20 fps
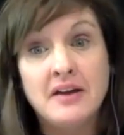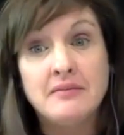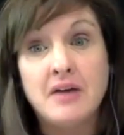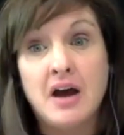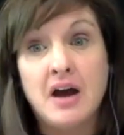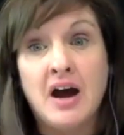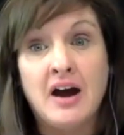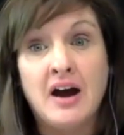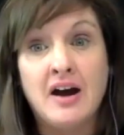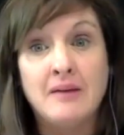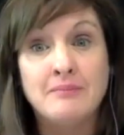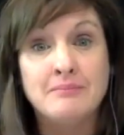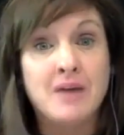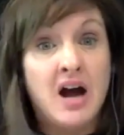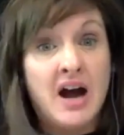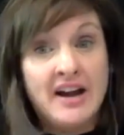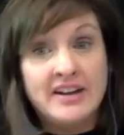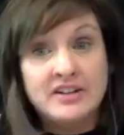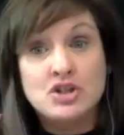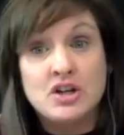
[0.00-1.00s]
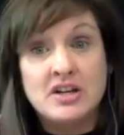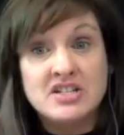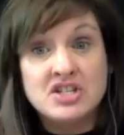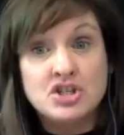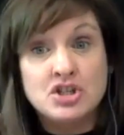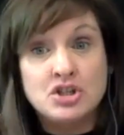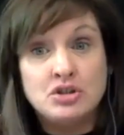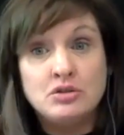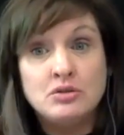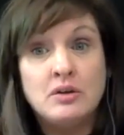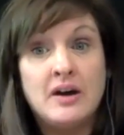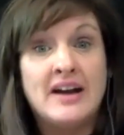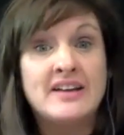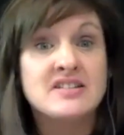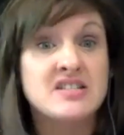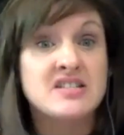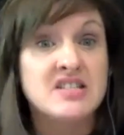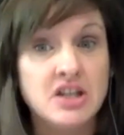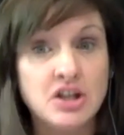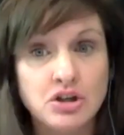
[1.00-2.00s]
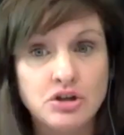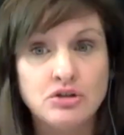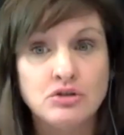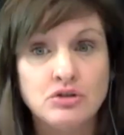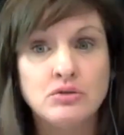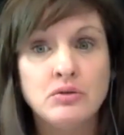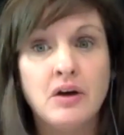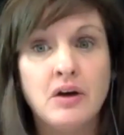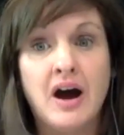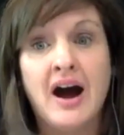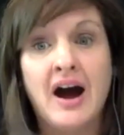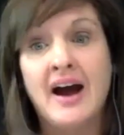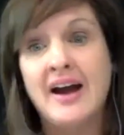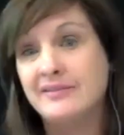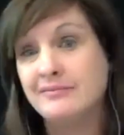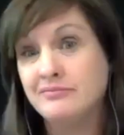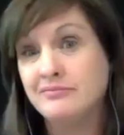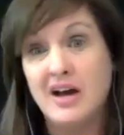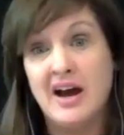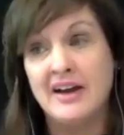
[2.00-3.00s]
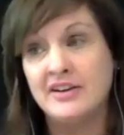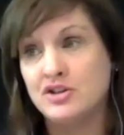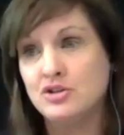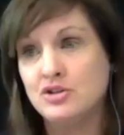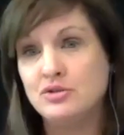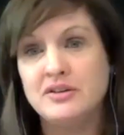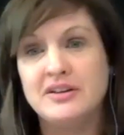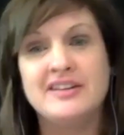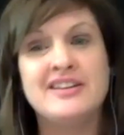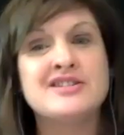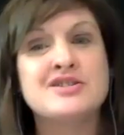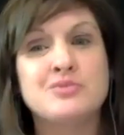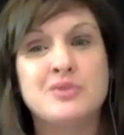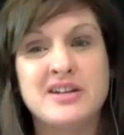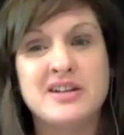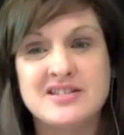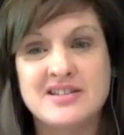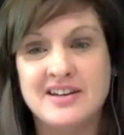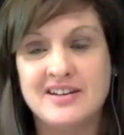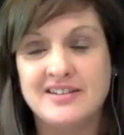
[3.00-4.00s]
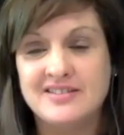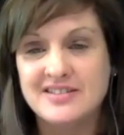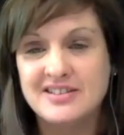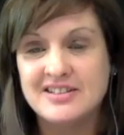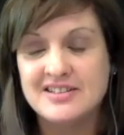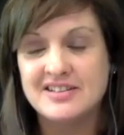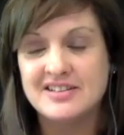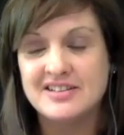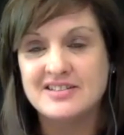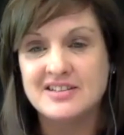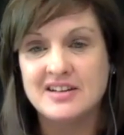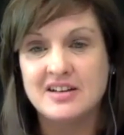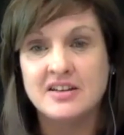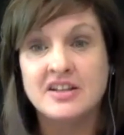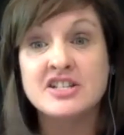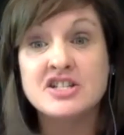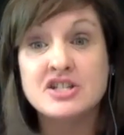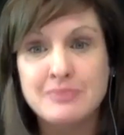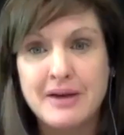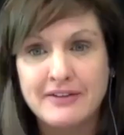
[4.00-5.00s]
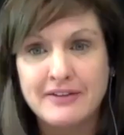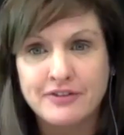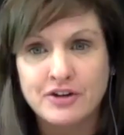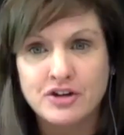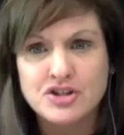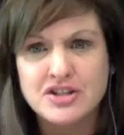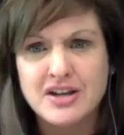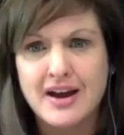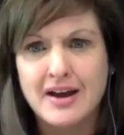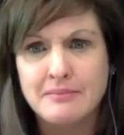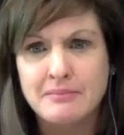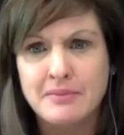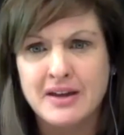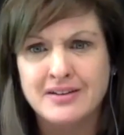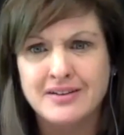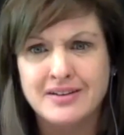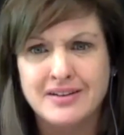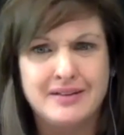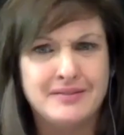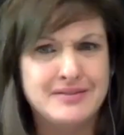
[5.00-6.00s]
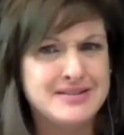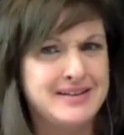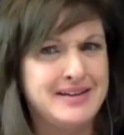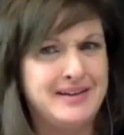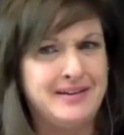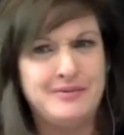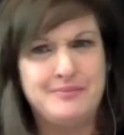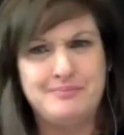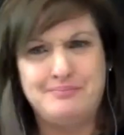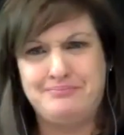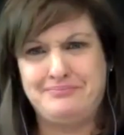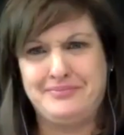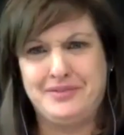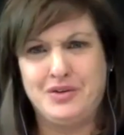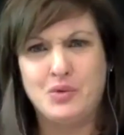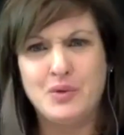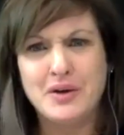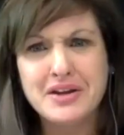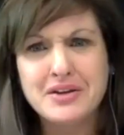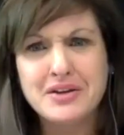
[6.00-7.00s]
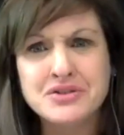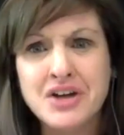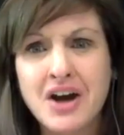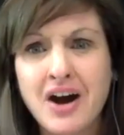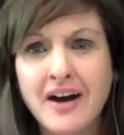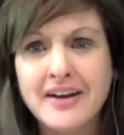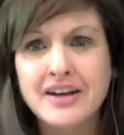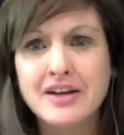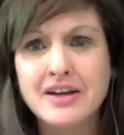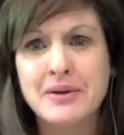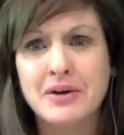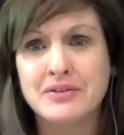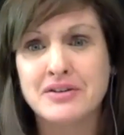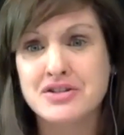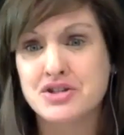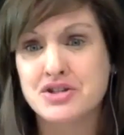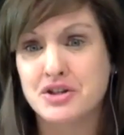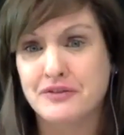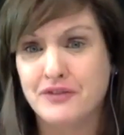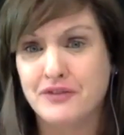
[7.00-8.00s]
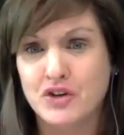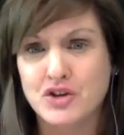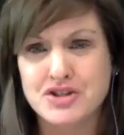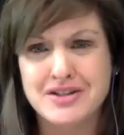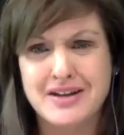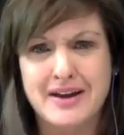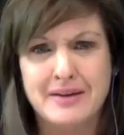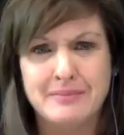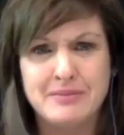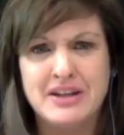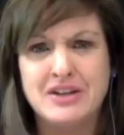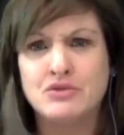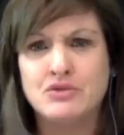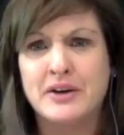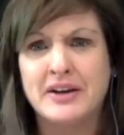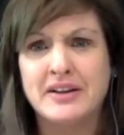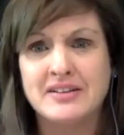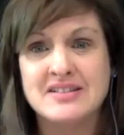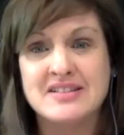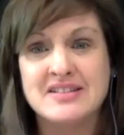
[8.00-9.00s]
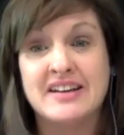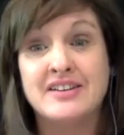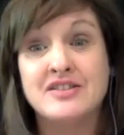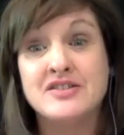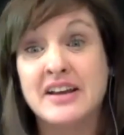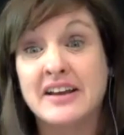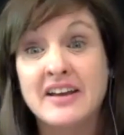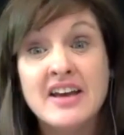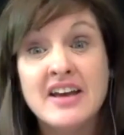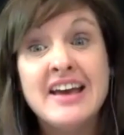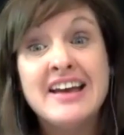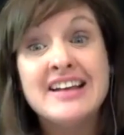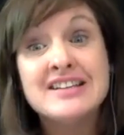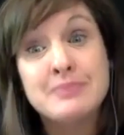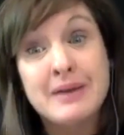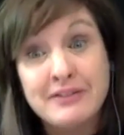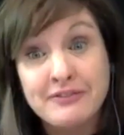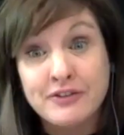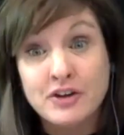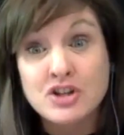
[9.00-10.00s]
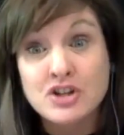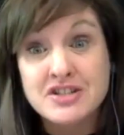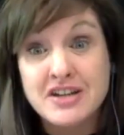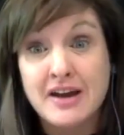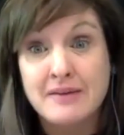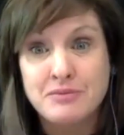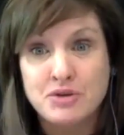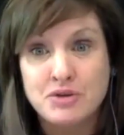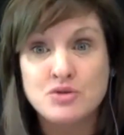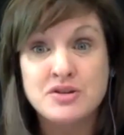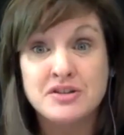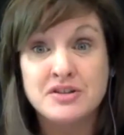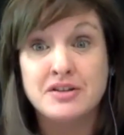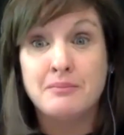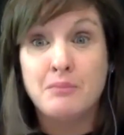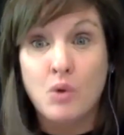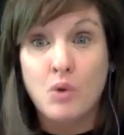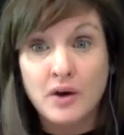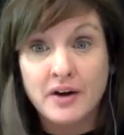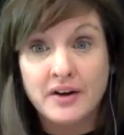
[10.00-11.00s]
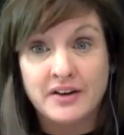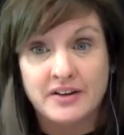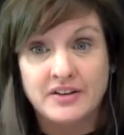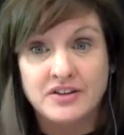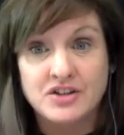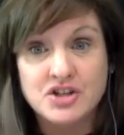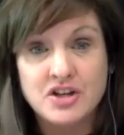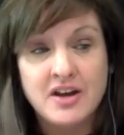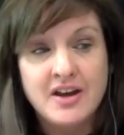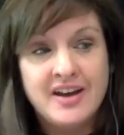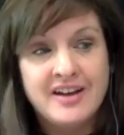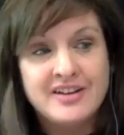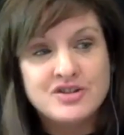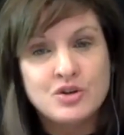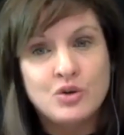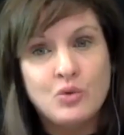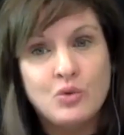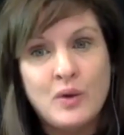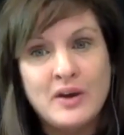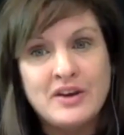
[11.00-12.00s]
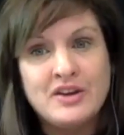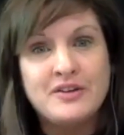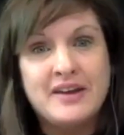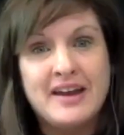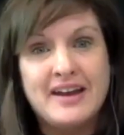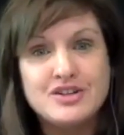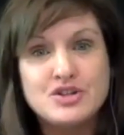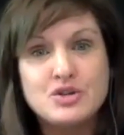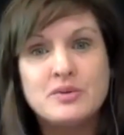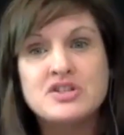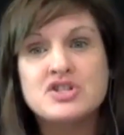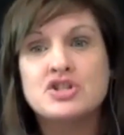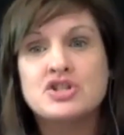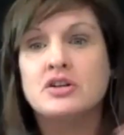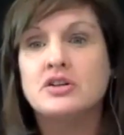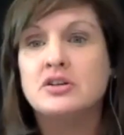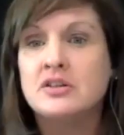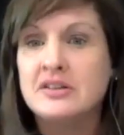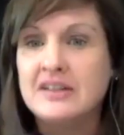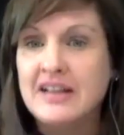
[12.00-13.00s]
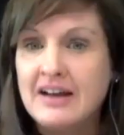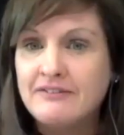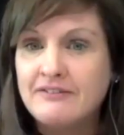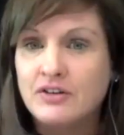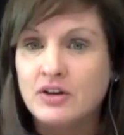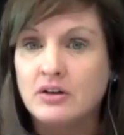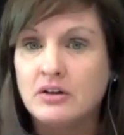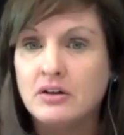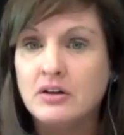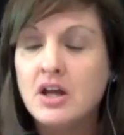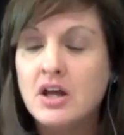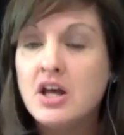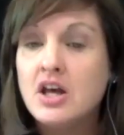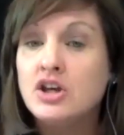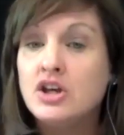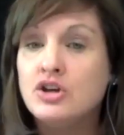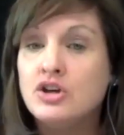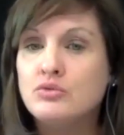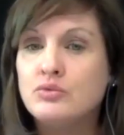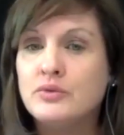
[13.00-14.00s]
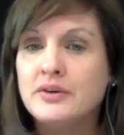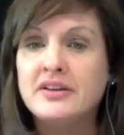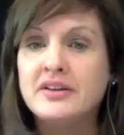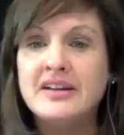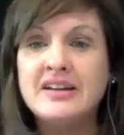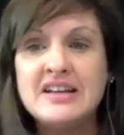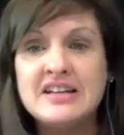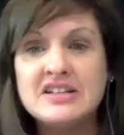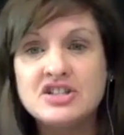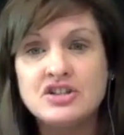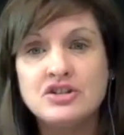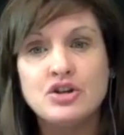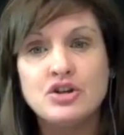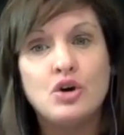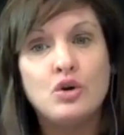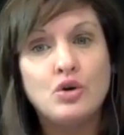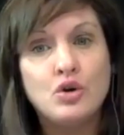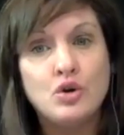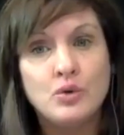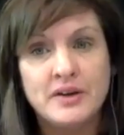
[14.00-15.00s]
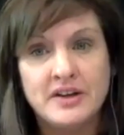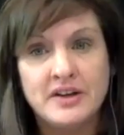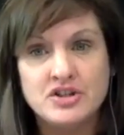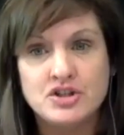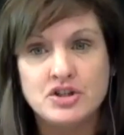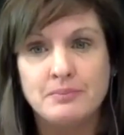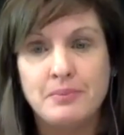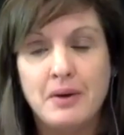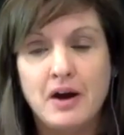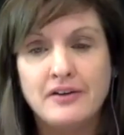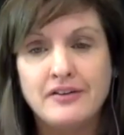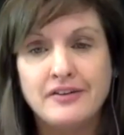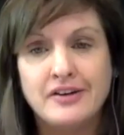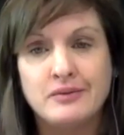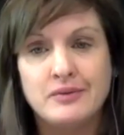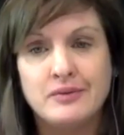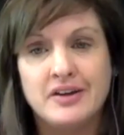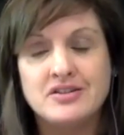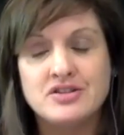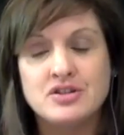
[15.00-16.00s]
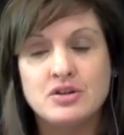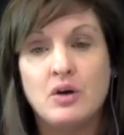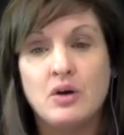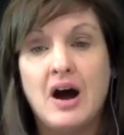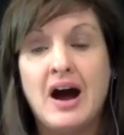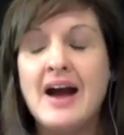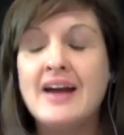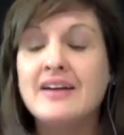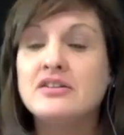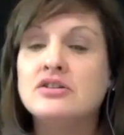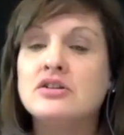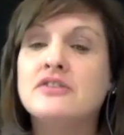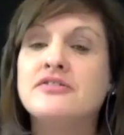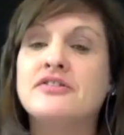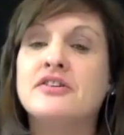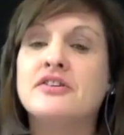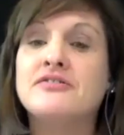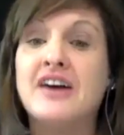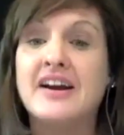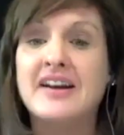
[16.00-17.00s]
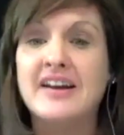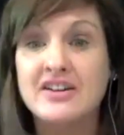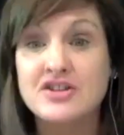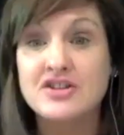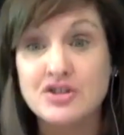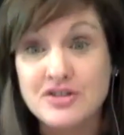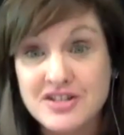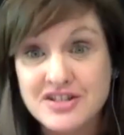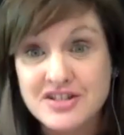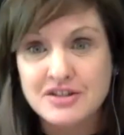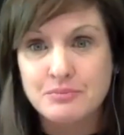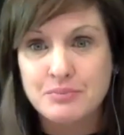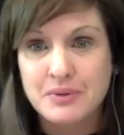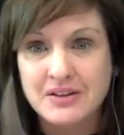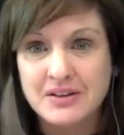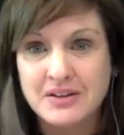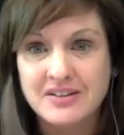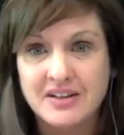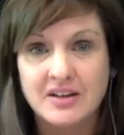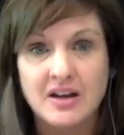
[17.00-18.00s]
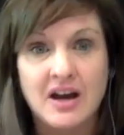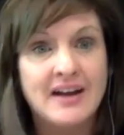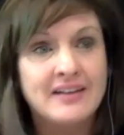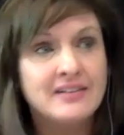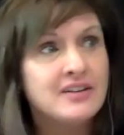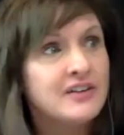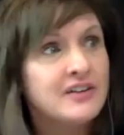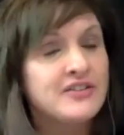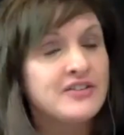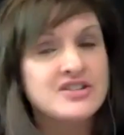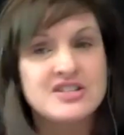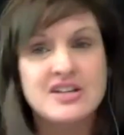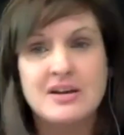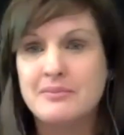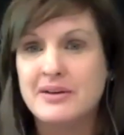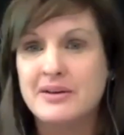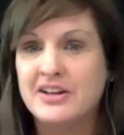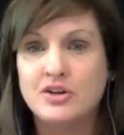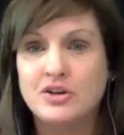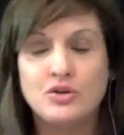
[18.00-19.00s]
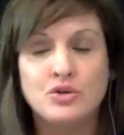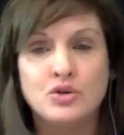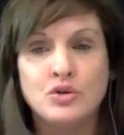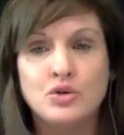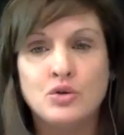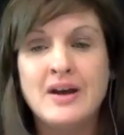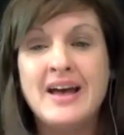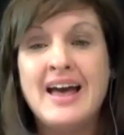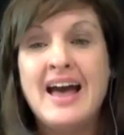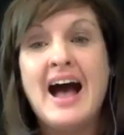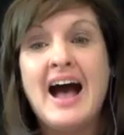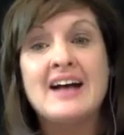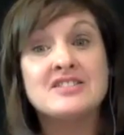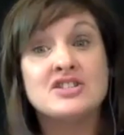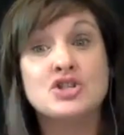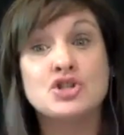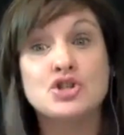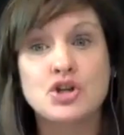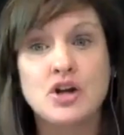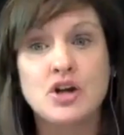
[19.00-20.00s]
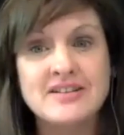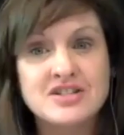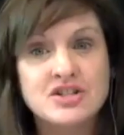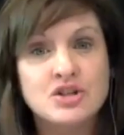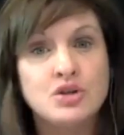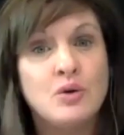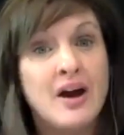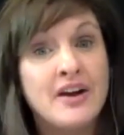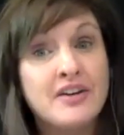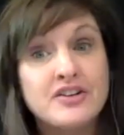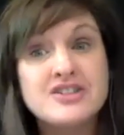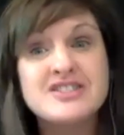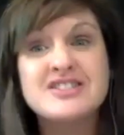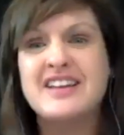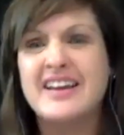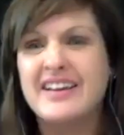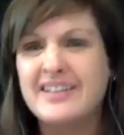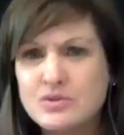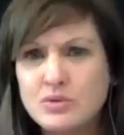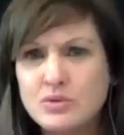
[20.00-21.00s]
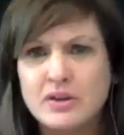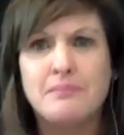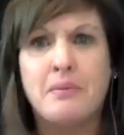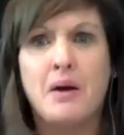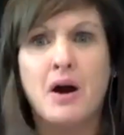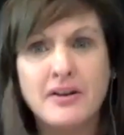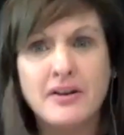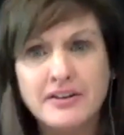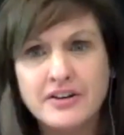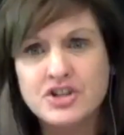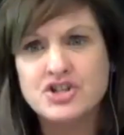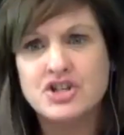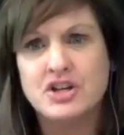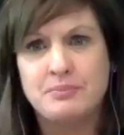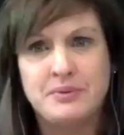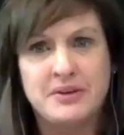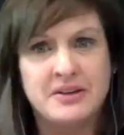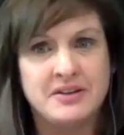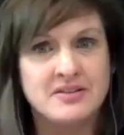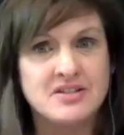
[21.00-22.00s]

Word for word: I trust you. I see you. I do it. This is what he said. He says, this is my first time, Mandy. And I was like, what are you talking about? This is your first time in real estate. He's like, it's my first time using a mortgage. So when you get to a certain level, you really need to know who it is you're partnering with. So I look for financial stability. I look for somebody who has trust, who understands what a partnership is.